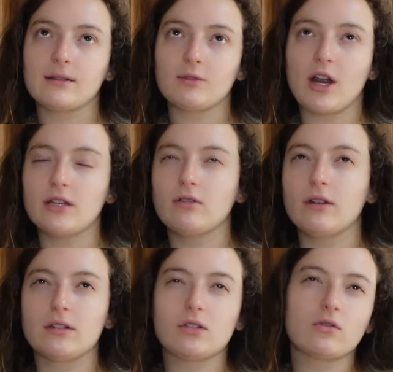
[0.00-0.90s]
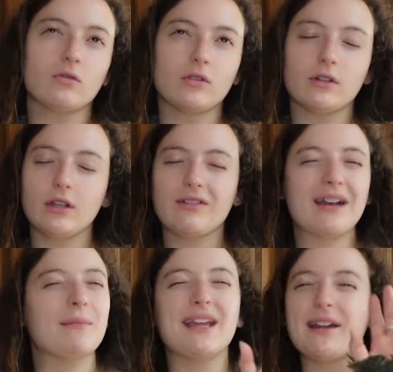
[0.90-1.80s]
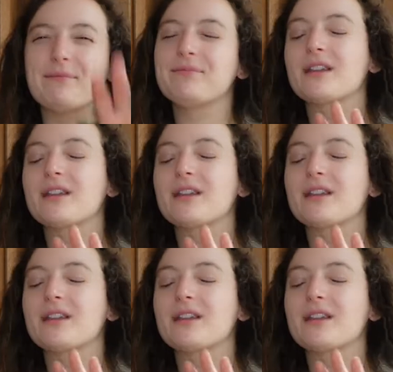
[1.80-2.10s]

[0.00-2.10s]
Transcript: I'm trying to do good in school. You know what I mean?